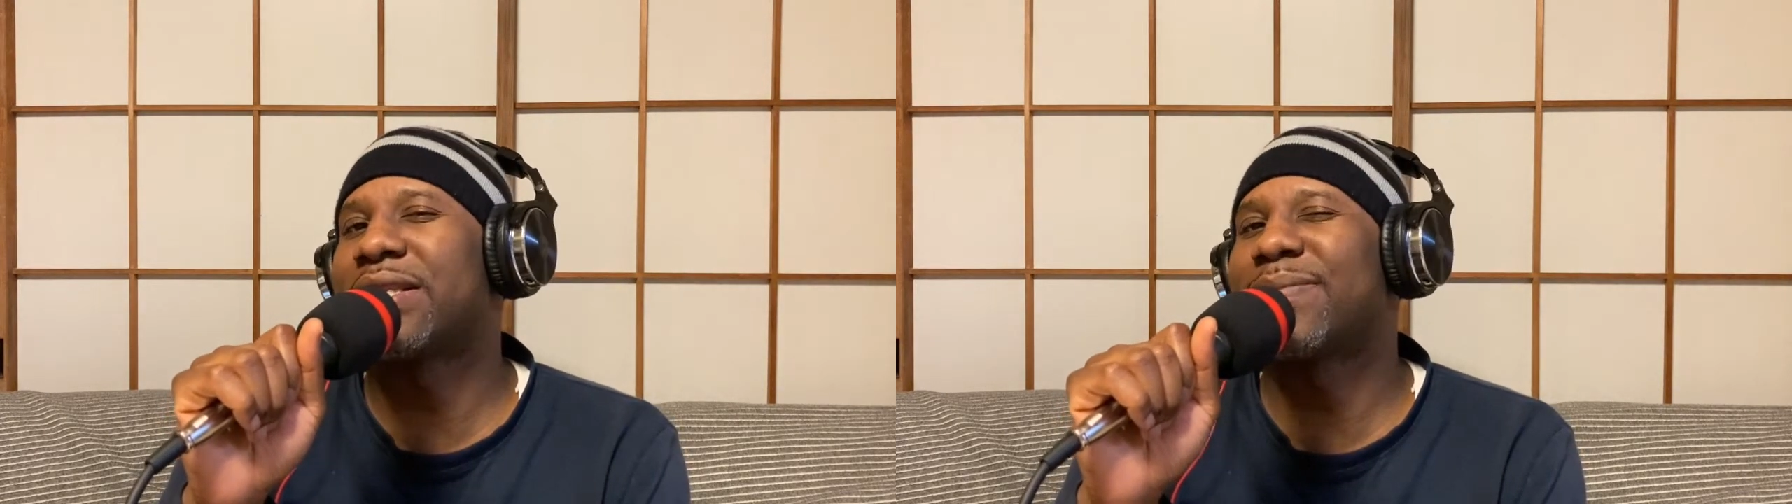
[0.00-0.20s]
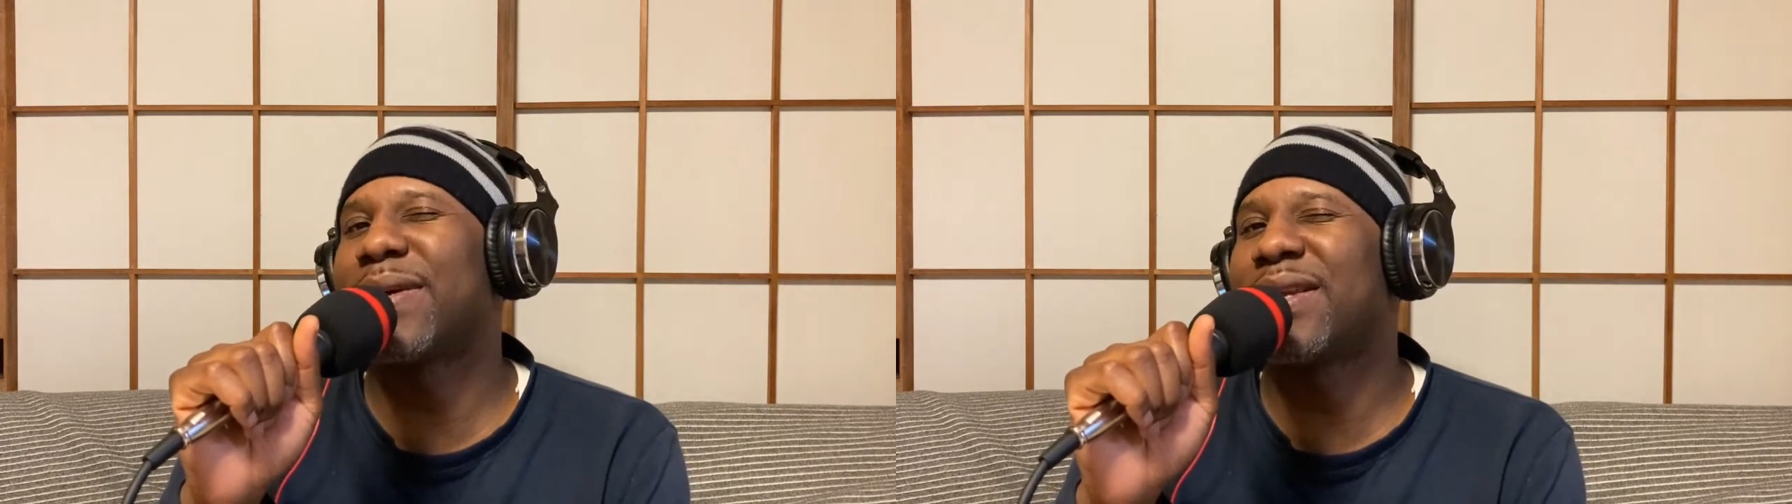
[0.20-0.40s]

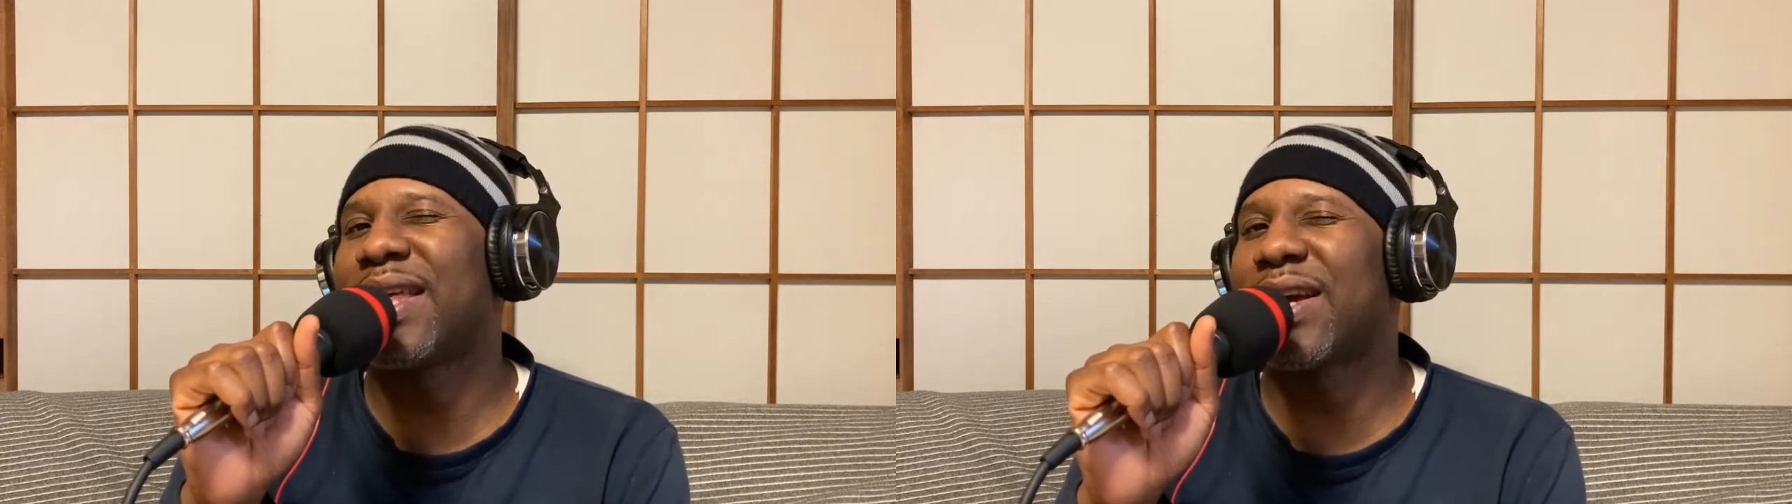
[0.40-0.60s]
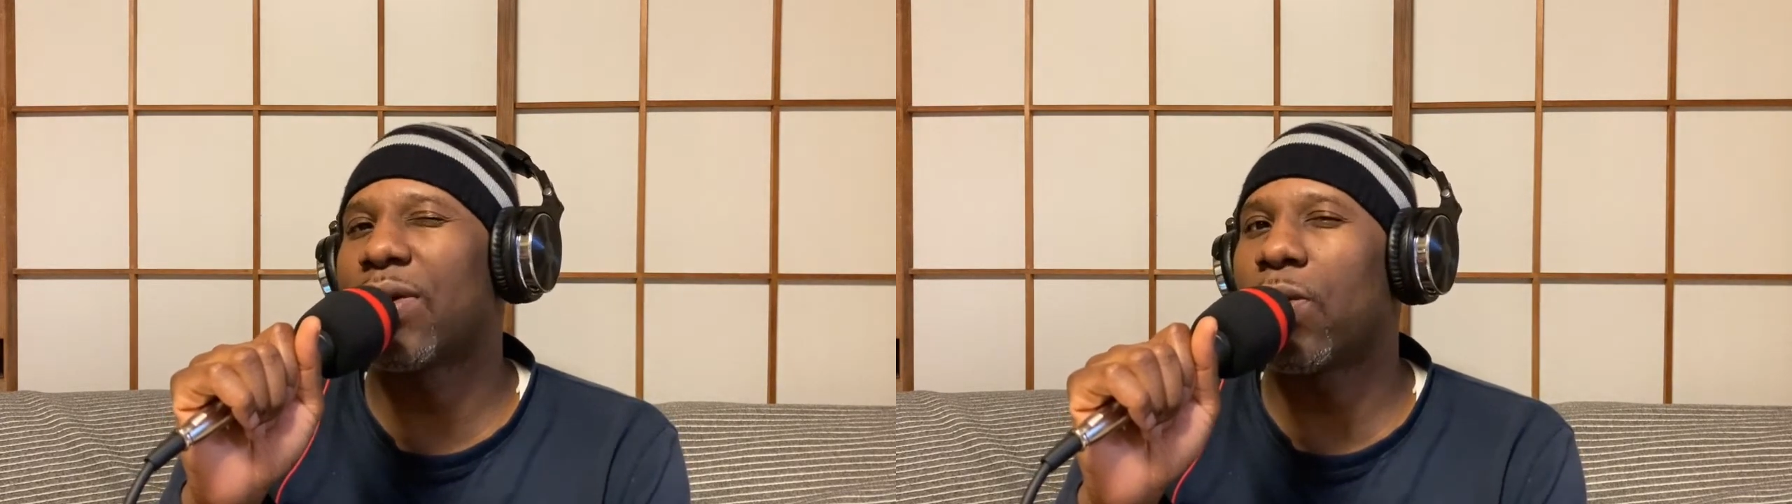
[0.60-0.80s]
smell
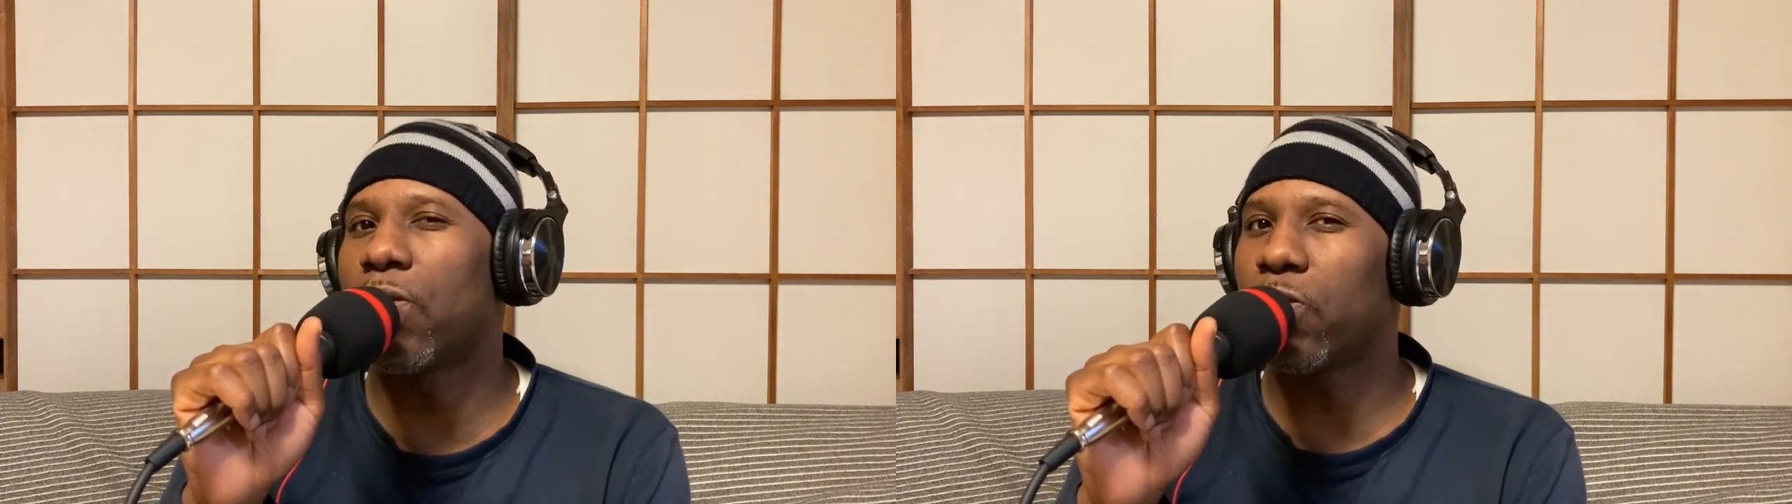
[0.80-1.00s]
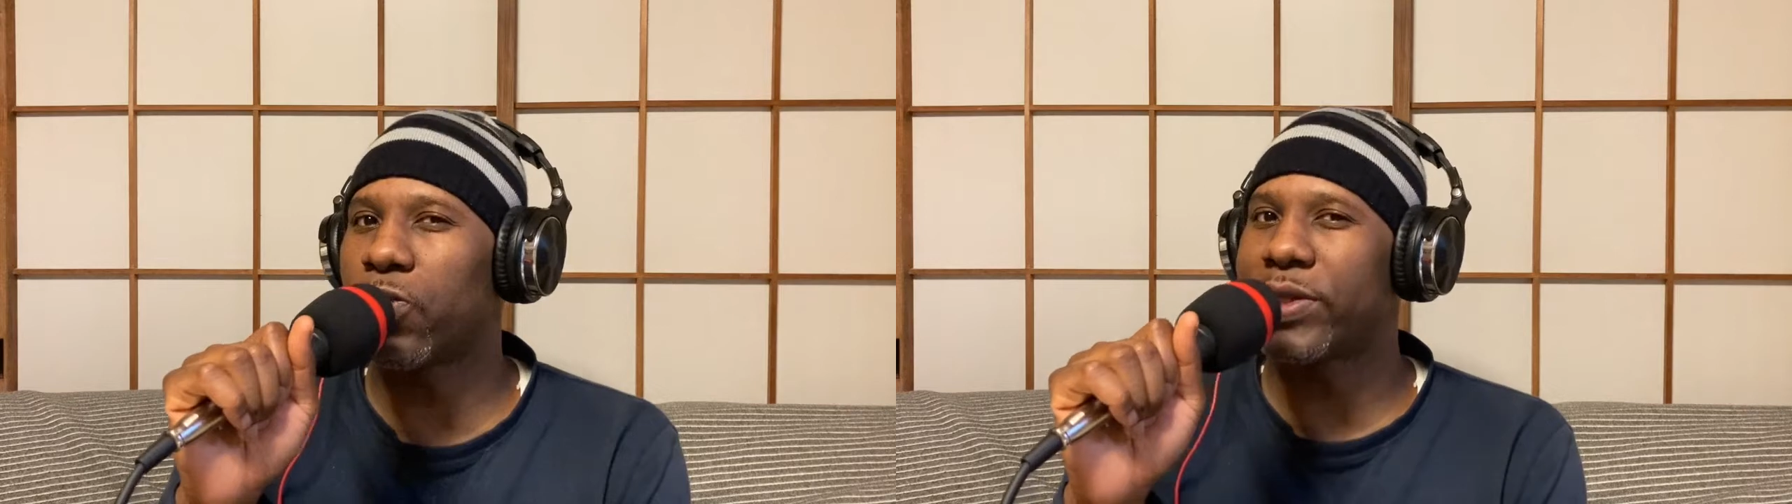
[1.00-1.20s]
like
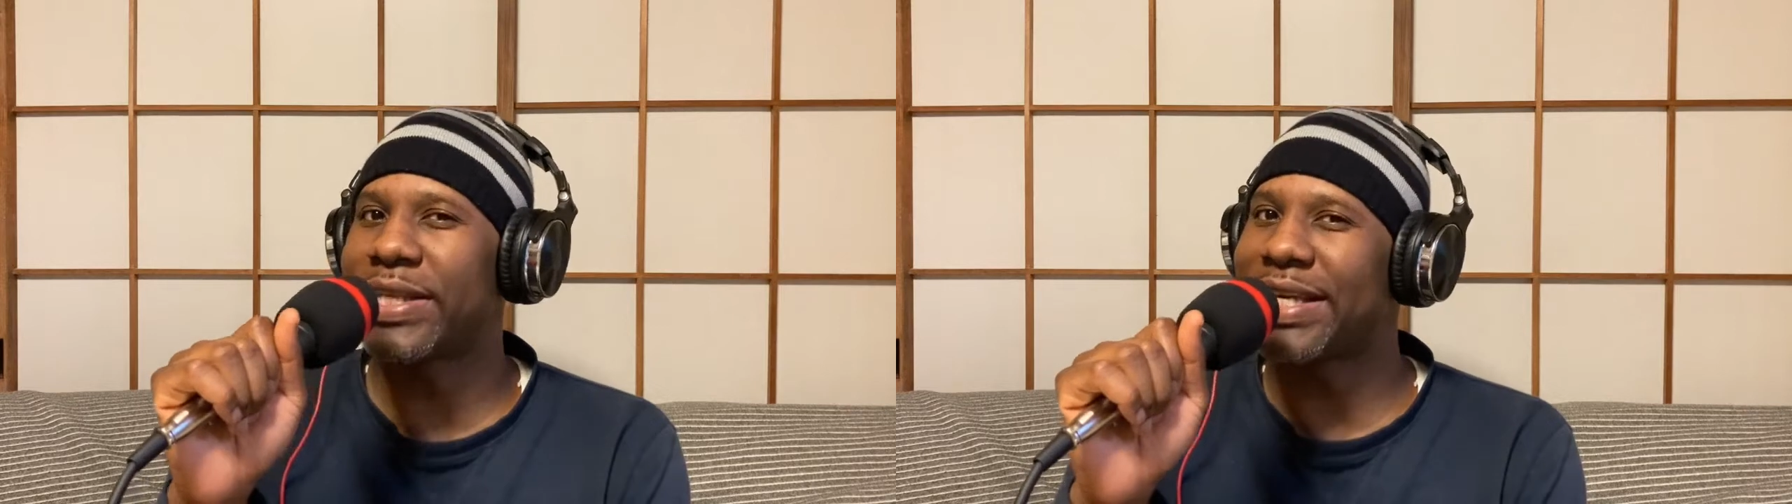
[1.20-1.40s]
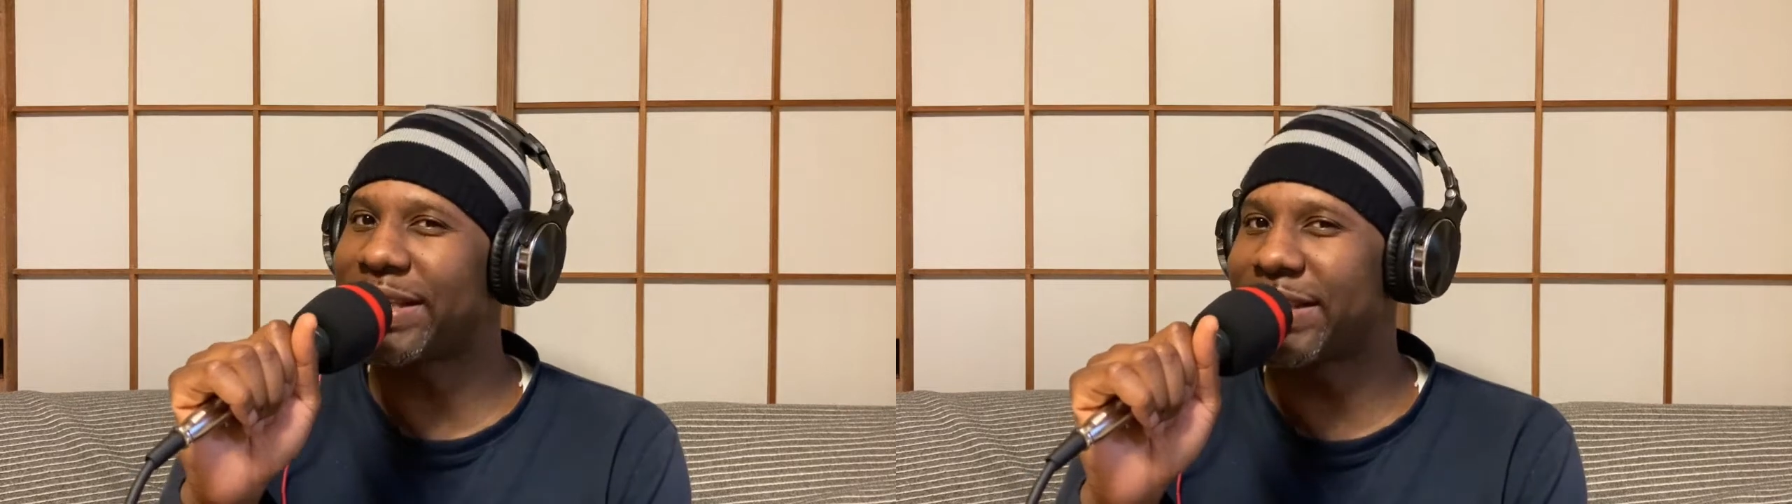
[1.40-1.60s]

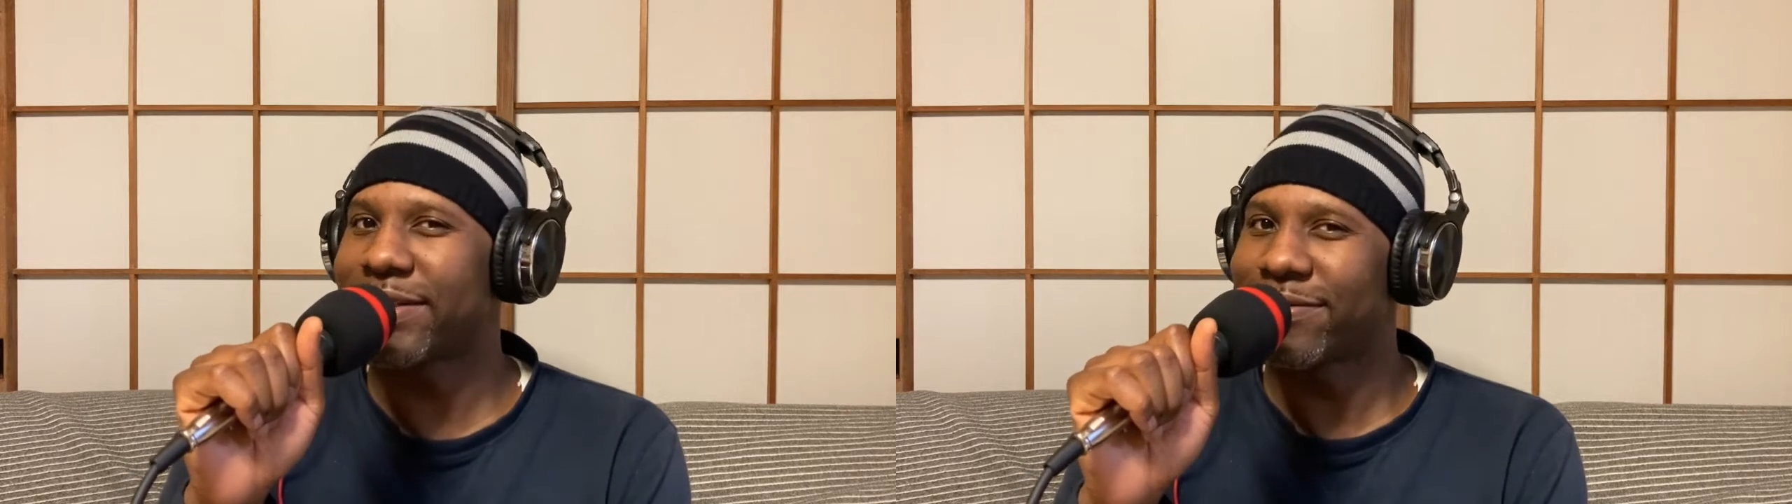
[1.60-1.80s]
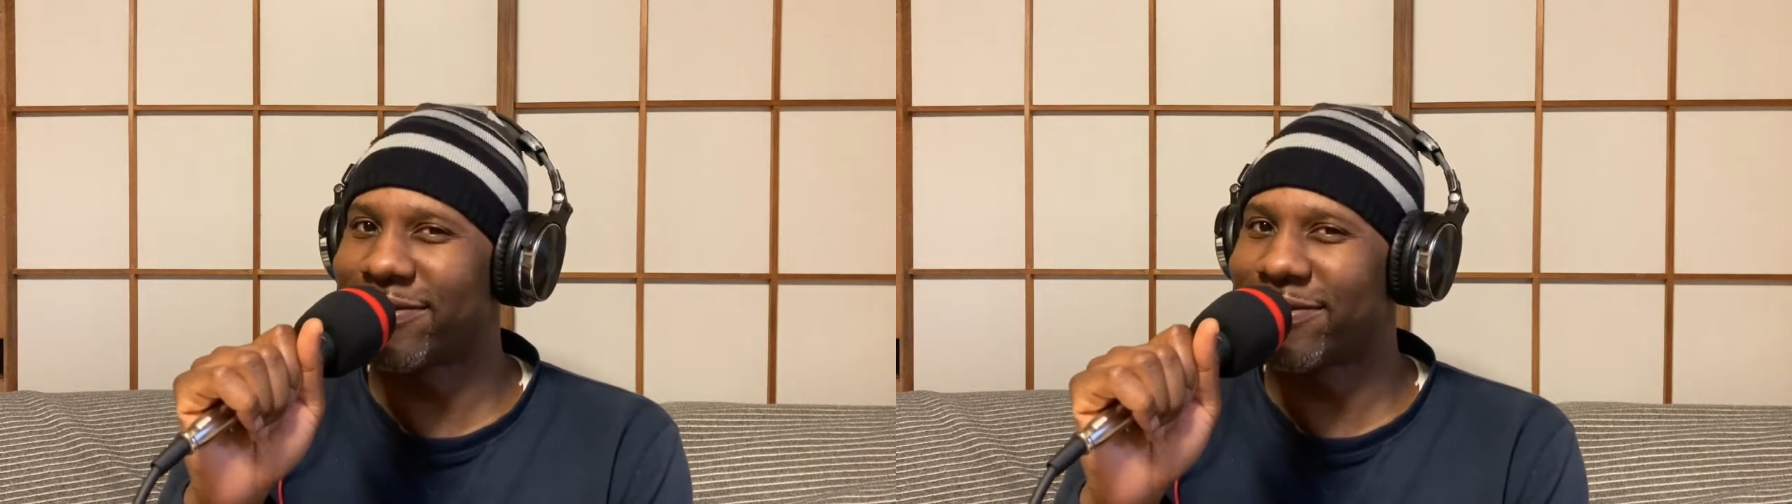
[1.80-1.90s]
oldness,